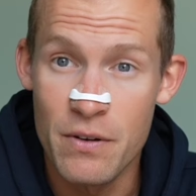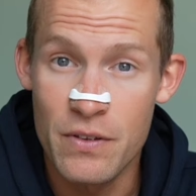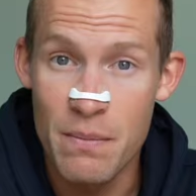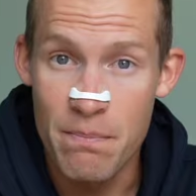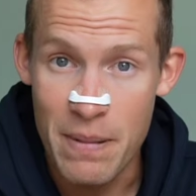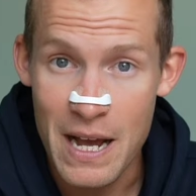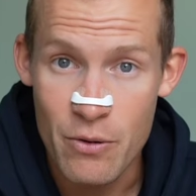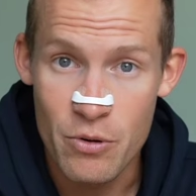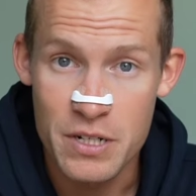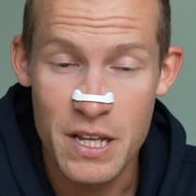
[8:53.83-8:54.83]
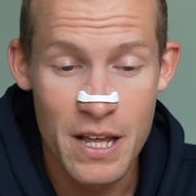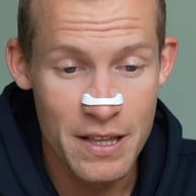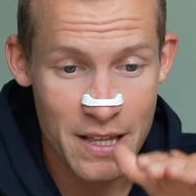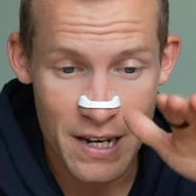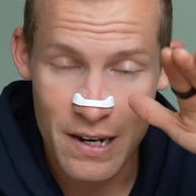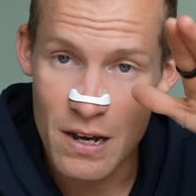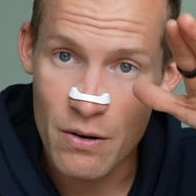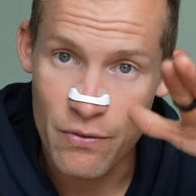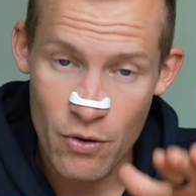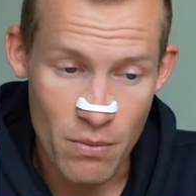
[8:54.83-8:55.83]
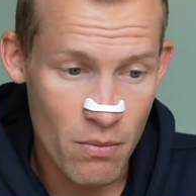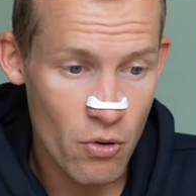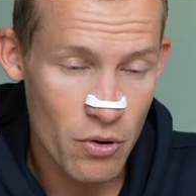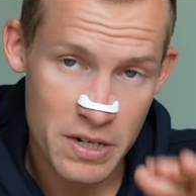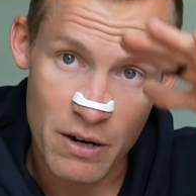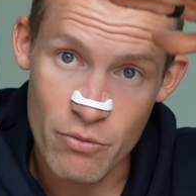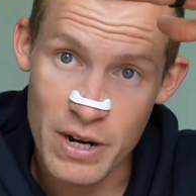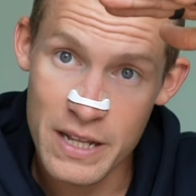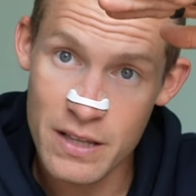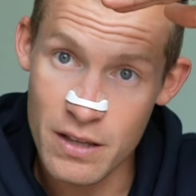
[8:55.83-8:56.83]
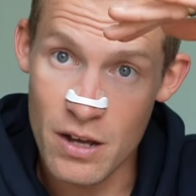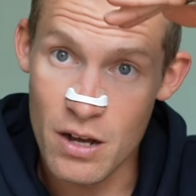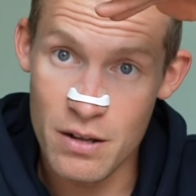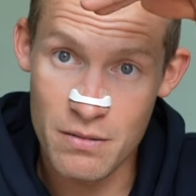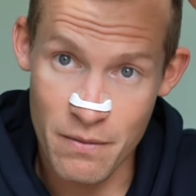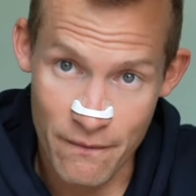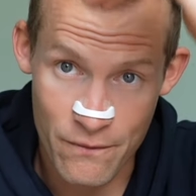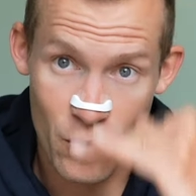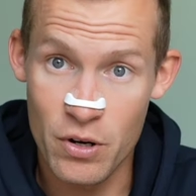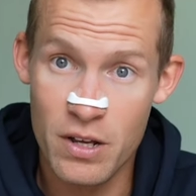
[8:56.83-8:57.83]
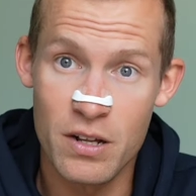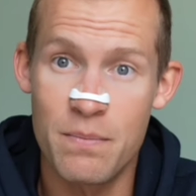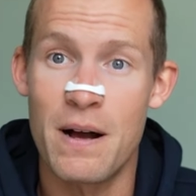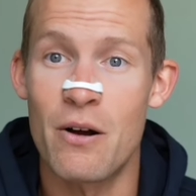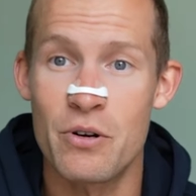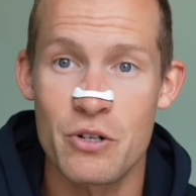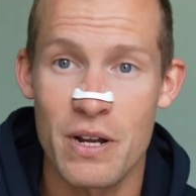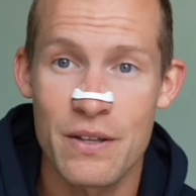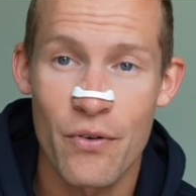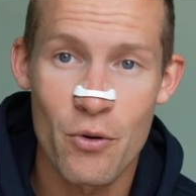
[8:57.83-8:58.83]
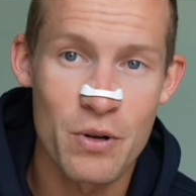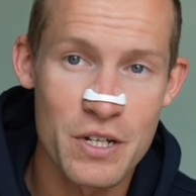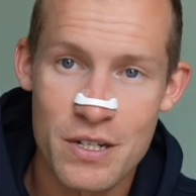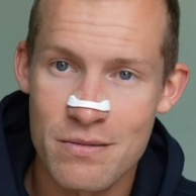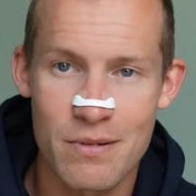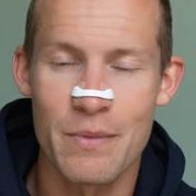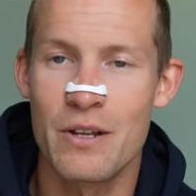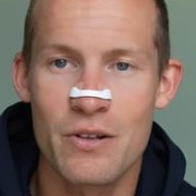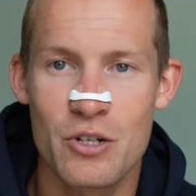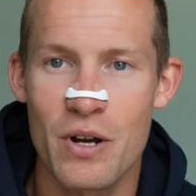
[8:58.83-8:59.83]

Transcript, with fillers: moved them backwards. That allowed for a more direct vertical power transfer, which I mean, you can